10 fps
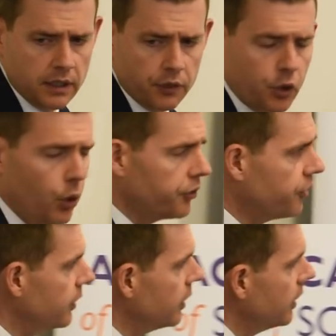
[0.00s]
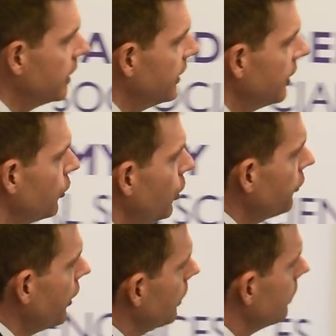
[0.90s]
Now, of course, this
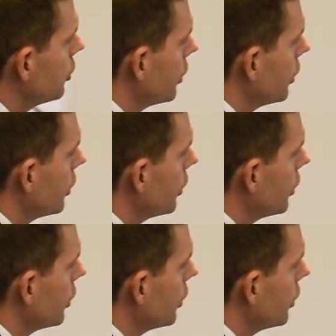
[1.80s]
also